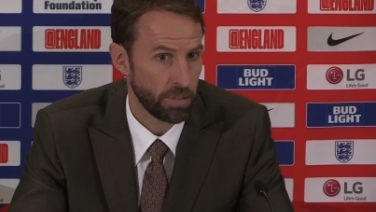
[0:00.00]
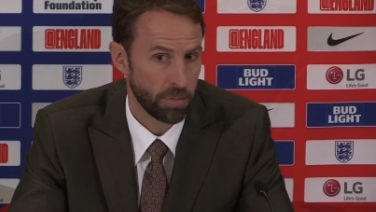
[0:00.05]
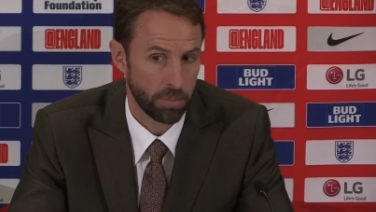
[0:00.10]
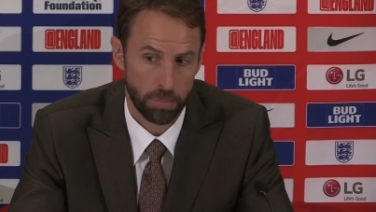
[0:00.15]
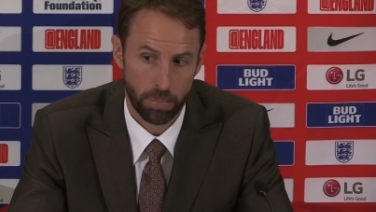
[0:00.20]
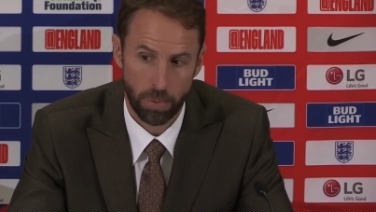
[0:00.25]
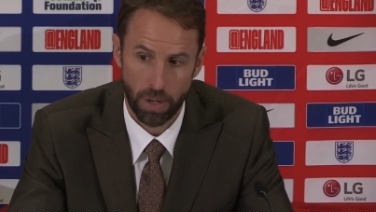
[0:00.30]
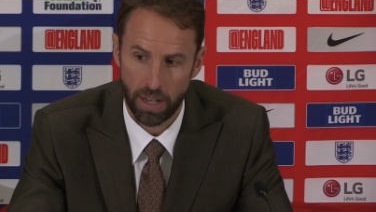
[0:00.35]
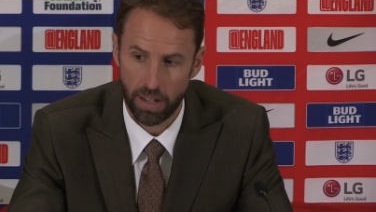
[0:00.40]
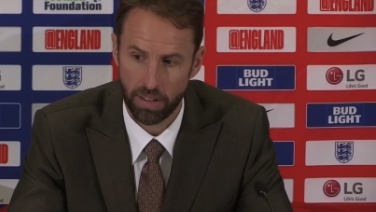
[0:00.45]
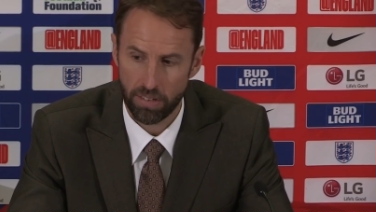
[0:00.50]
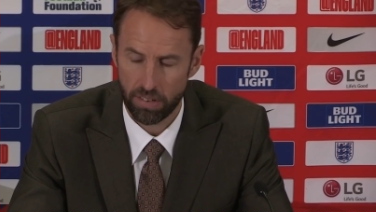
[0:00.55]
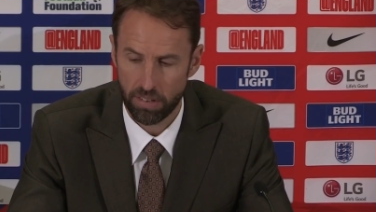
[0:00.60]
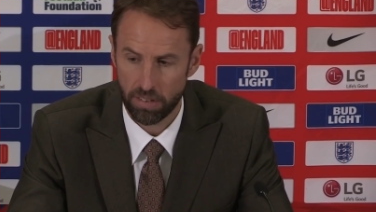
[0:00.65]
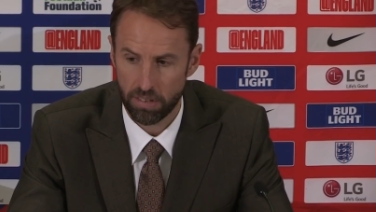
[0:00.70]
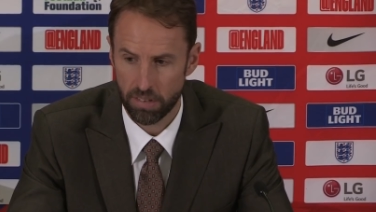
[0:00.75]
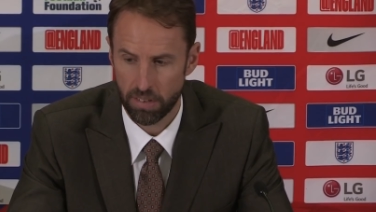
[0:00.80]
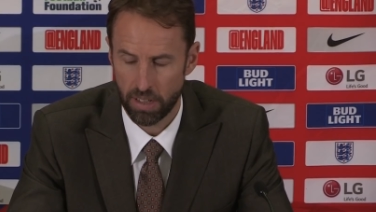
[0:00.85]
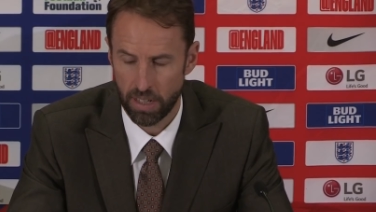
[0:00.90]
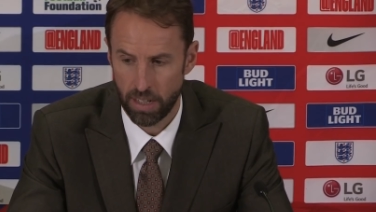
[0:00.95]

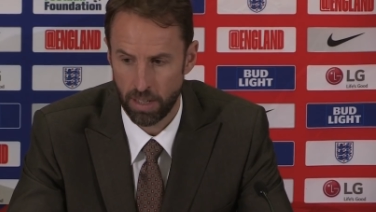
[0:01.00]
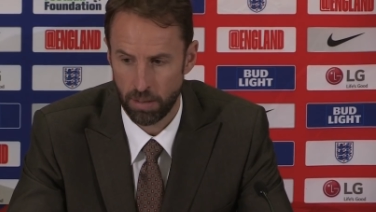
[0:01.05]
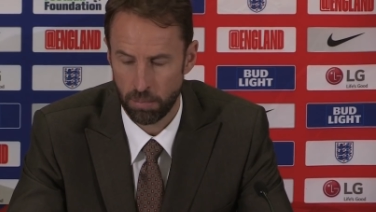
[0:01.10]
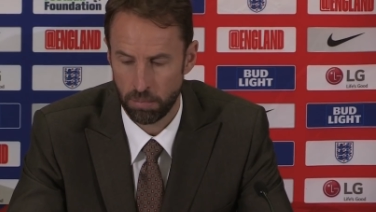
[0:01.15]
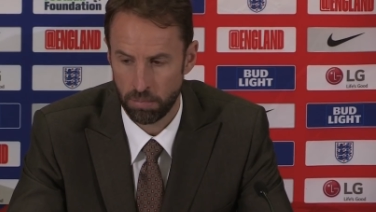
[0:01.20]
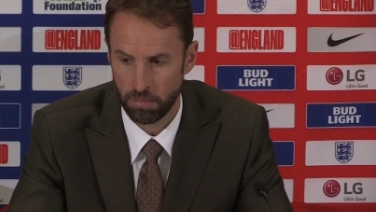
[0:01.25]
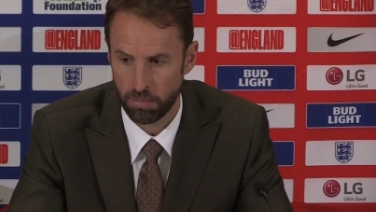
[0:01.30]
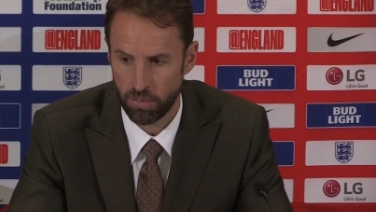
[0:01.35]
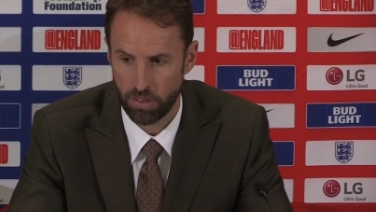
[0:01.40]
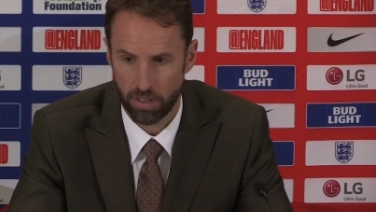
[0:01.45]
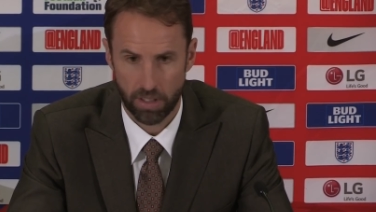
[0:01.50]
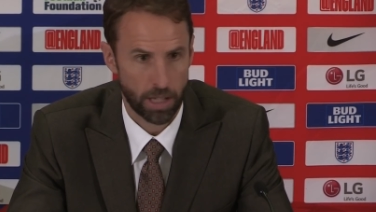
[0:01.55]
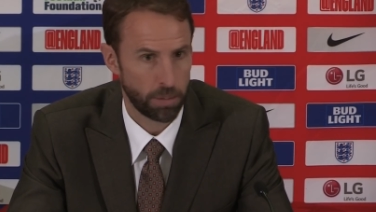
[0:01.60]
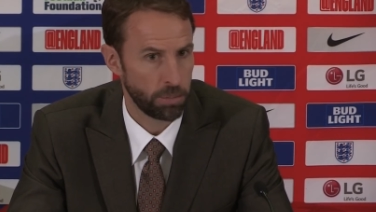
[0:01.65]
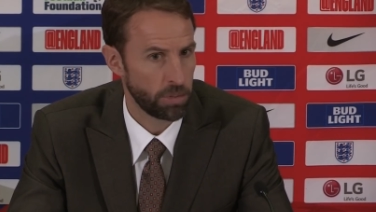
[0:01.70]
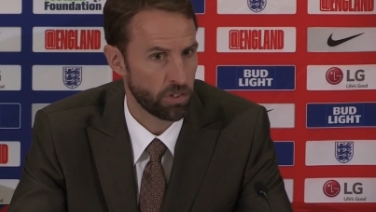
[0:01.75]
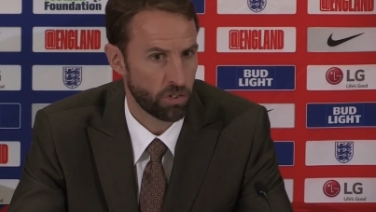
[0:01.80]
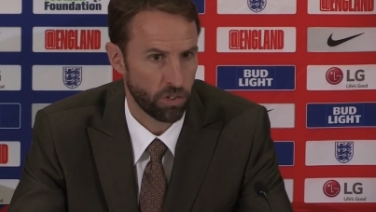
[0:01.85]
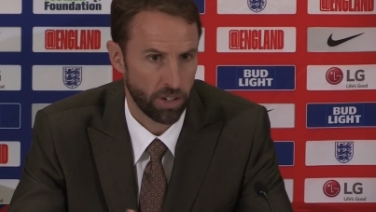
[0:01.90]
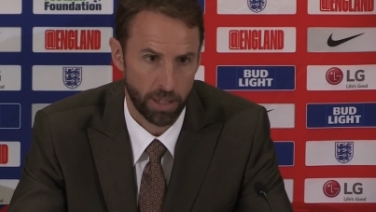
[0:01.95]
but um, to
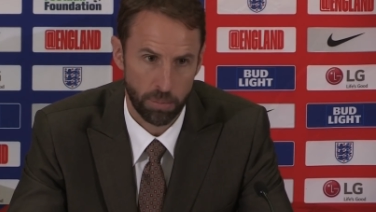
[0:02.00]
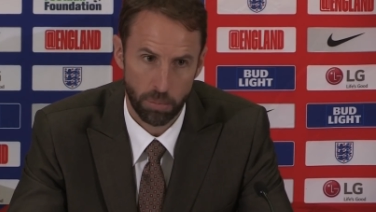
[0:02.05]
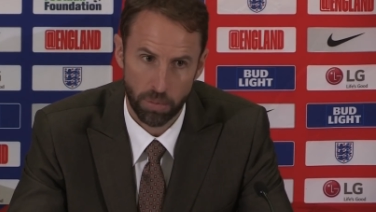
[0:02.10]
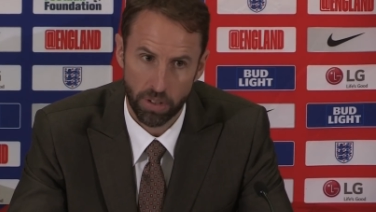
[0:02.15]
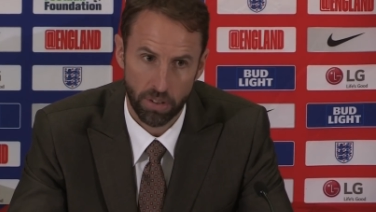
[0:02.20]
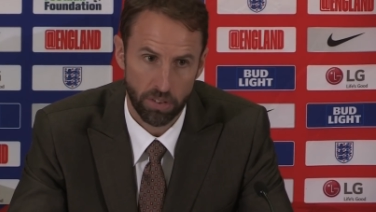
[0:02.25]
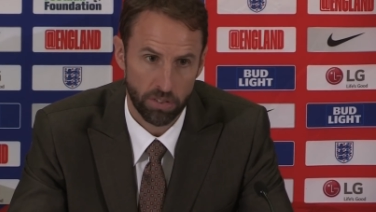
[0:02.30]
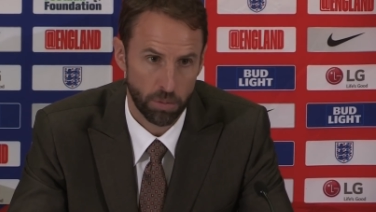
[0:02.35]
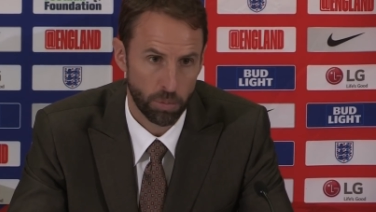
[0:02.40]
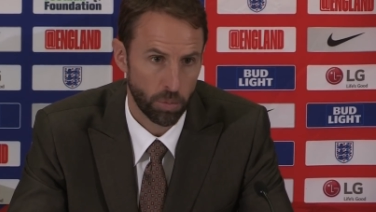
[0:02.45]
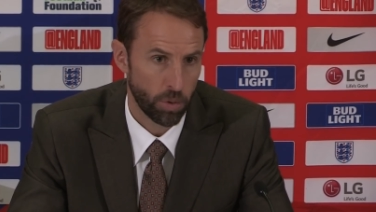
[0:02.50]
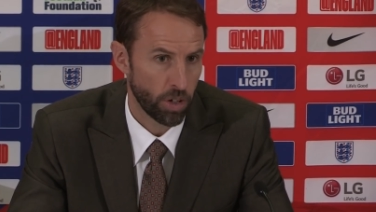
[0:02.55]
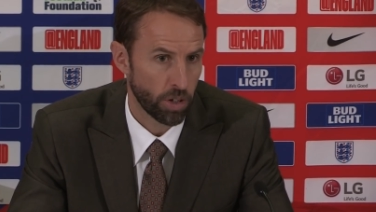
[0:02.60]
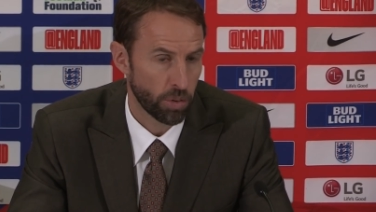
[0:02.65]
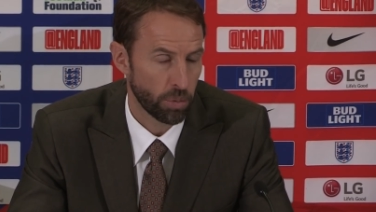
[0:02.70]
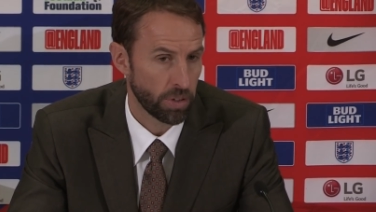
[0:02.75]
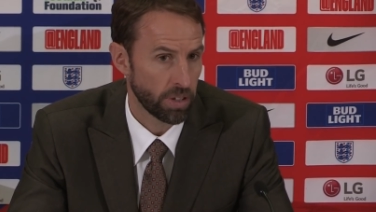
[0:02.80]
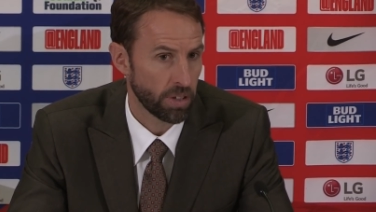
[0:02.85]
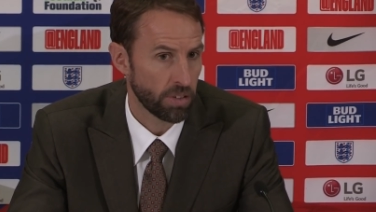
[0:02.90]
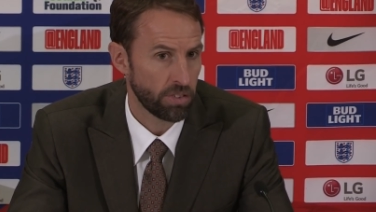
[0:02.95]
come and train with us and
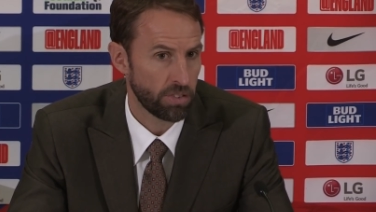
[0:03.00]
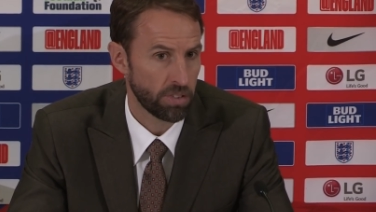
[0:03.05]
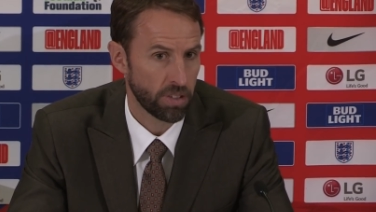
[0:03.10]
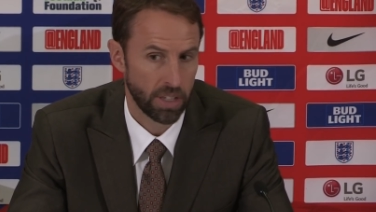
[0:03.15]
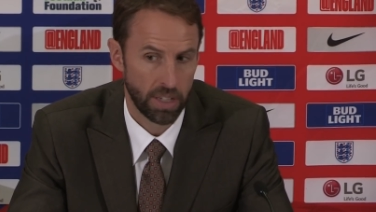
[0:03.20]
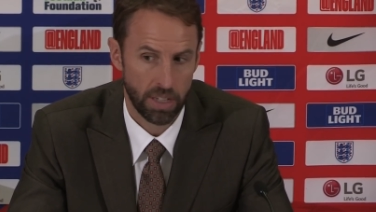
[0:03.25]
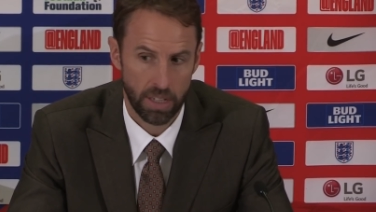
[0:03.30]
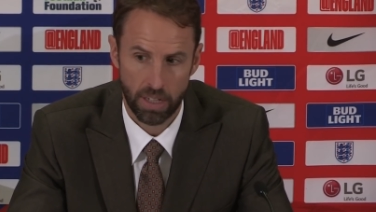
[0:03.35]
work with us